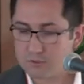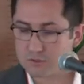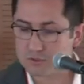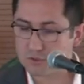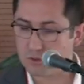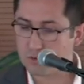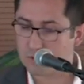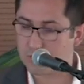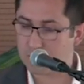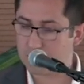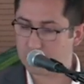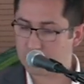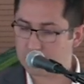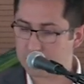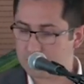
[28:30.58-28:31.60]
So here,
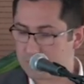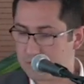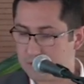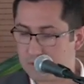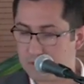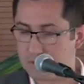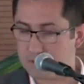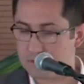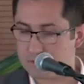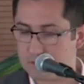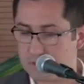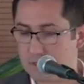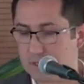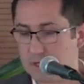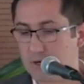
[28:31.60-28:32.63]
these leaders.
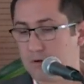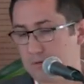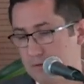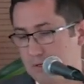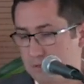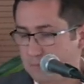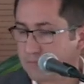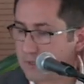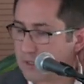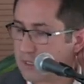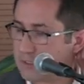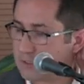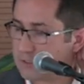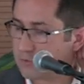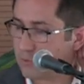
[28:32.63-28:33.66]
Oh yeah,
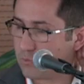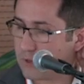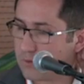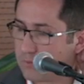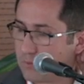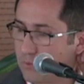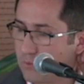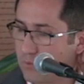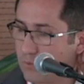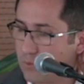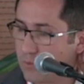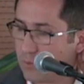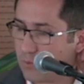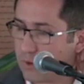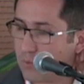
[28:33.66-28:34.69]
that is one
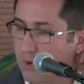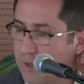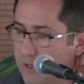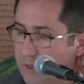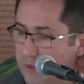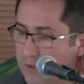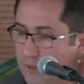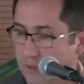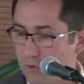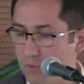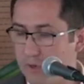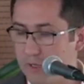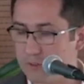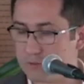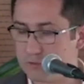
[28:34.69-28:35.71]
way, and the other
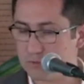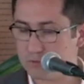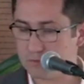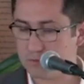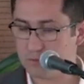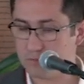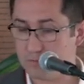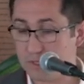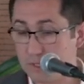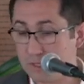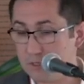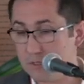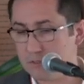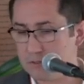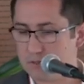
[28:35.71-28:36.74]
way to be
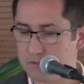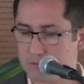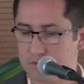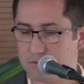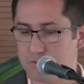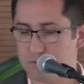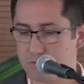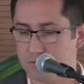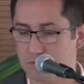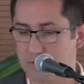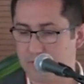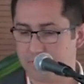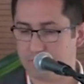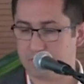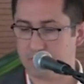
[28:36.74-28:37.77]
leader is to
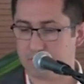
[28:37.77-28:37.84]
have